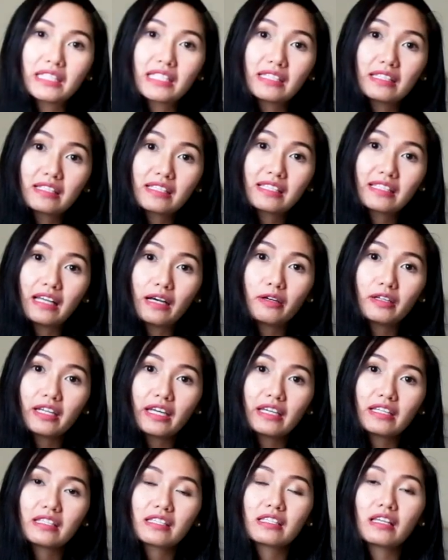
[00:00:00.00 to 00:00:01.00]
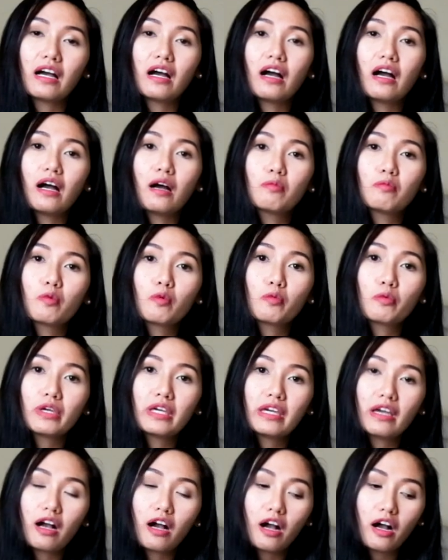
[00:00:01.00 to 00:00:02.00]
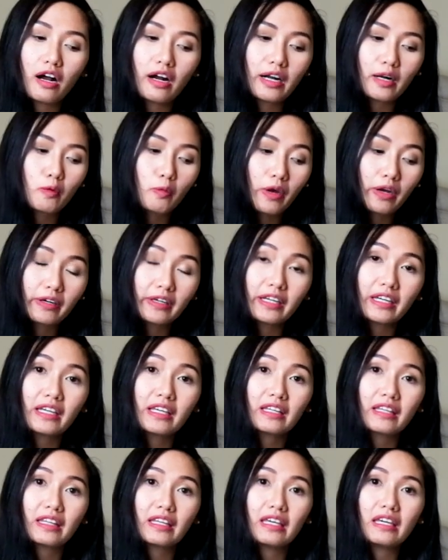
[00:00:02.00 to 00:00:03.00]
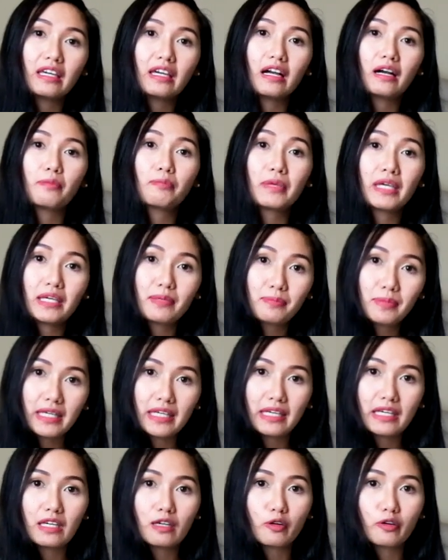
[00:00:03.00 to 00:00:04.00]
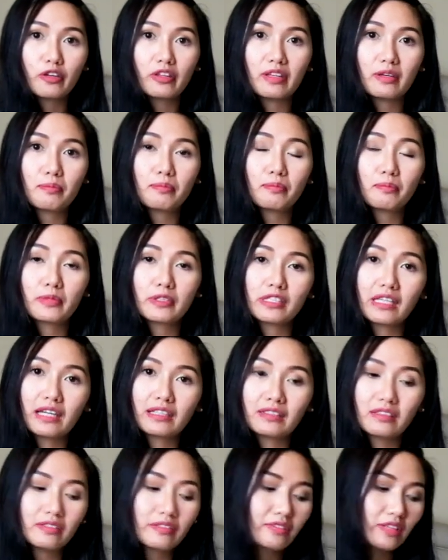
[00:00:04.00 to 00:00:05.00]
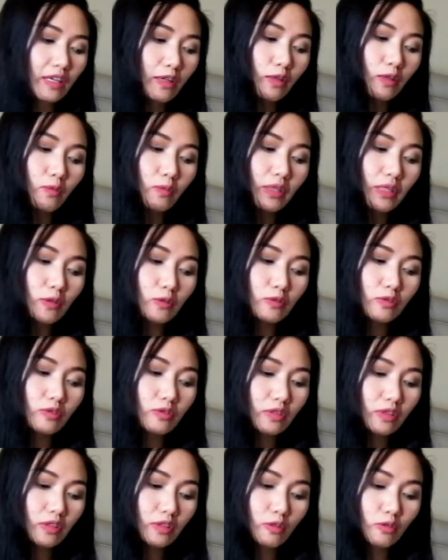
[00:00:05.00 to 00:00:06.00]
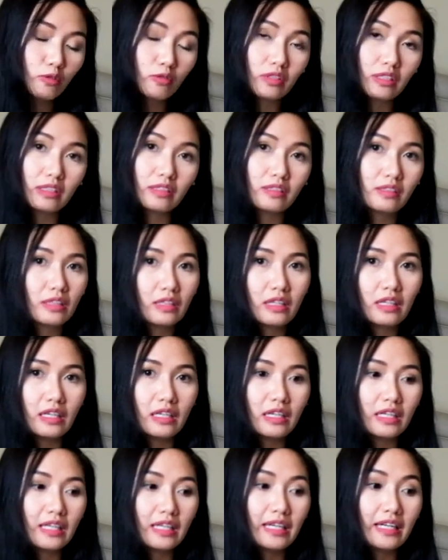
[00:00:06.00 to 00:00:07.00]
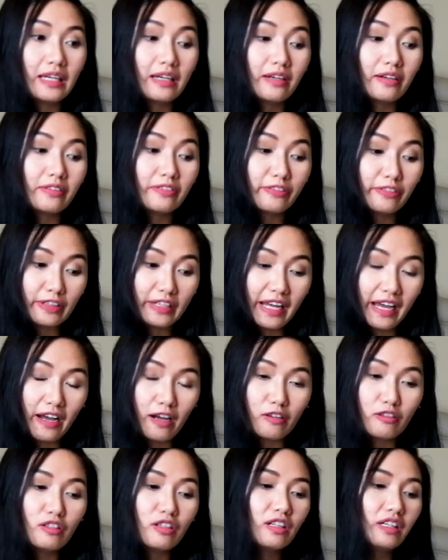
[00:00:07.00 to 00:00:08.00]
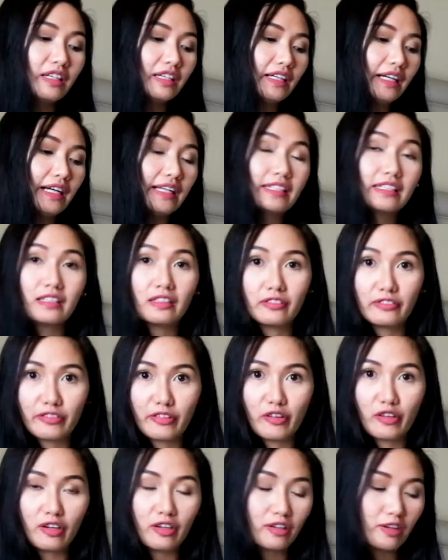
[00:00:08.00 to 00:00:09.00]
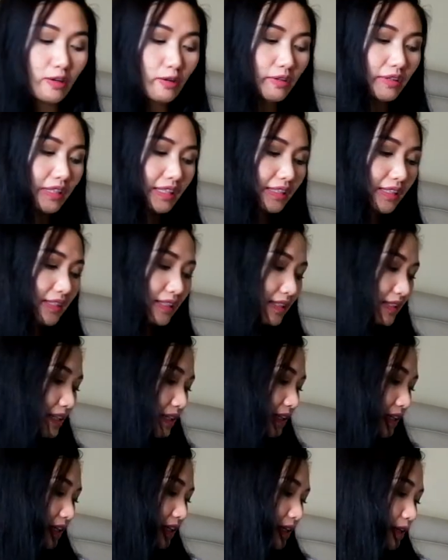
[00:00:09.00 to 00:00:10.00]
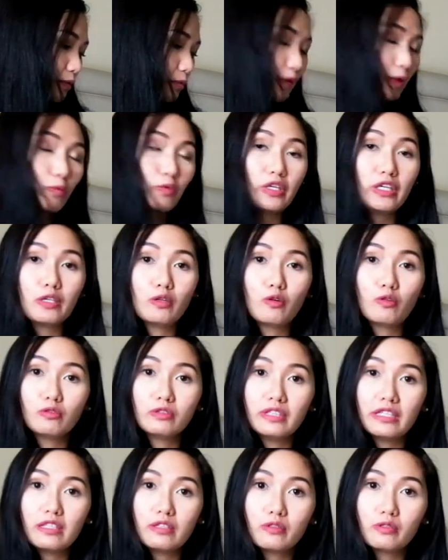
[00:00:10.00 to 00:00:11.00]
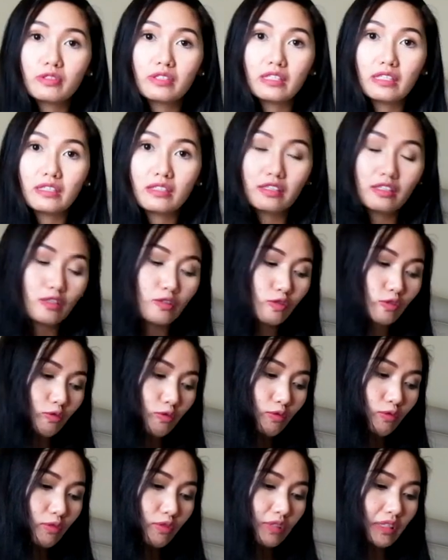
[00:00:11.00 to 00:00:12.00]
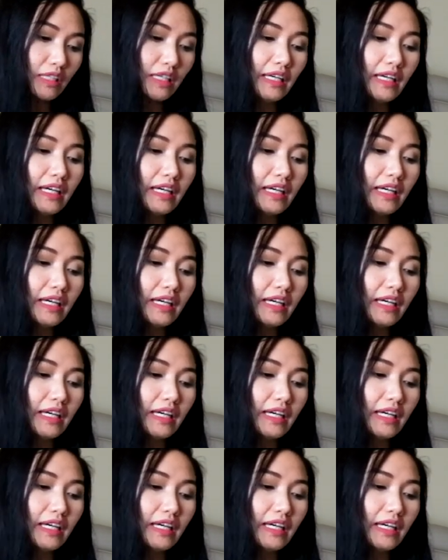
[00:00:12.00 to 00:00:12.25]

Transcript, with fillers: But since nowadays um, we are wearing the uh, PPE or the protective gear, we don't use it for now until further notice. What we only use is the shoes.